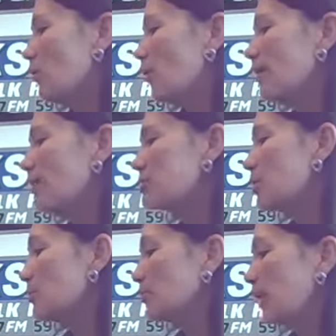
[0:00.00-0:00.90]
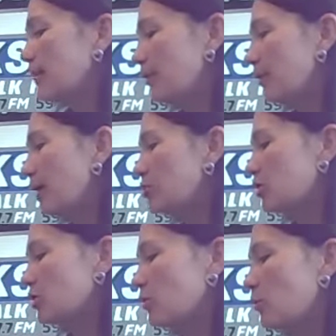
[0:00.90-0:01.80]
where is our prime
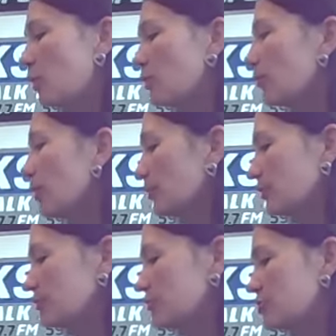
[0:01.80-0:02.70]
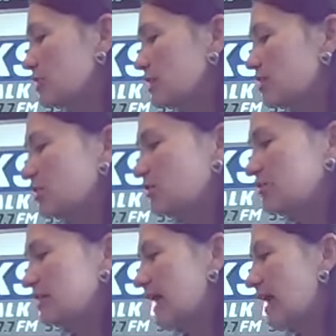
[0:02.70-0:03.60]
location? What do our producers need to know
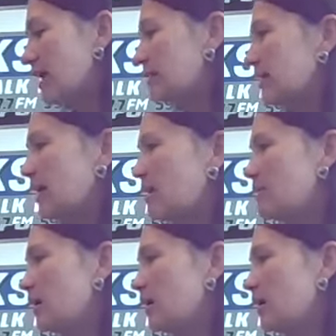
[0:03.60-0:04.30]
today to get